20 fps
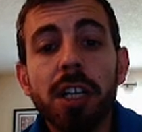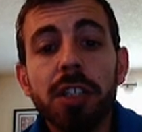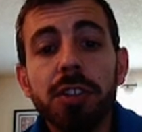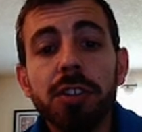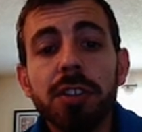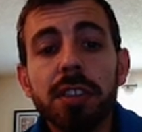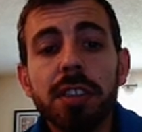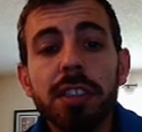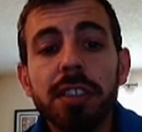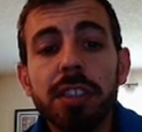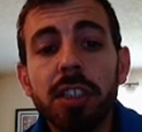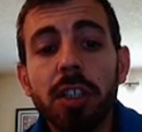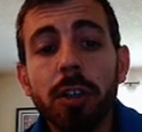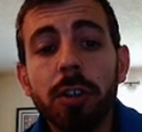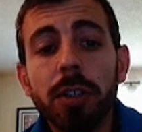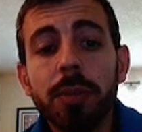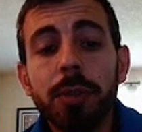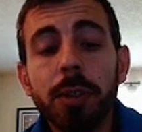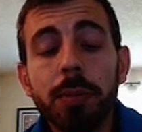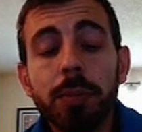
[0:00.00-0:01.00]
using a
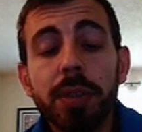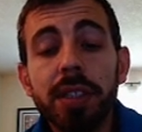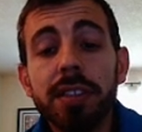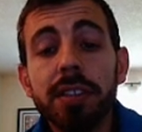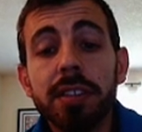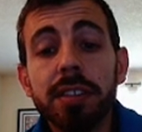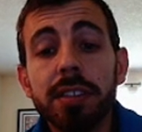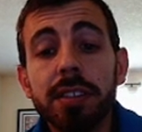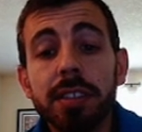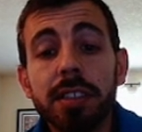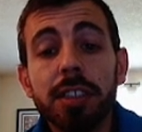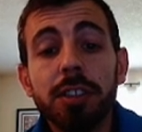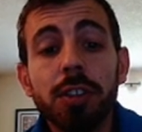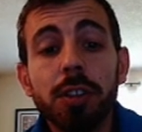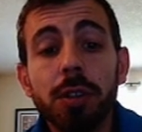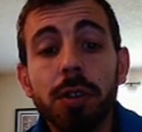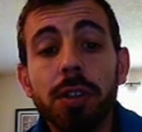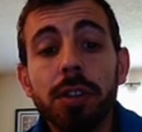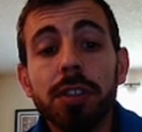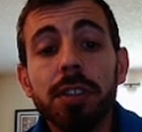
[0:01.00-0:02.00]
CRM in your business, then
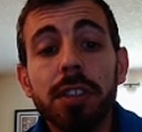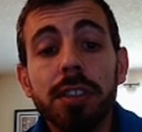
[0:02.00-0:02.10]
you're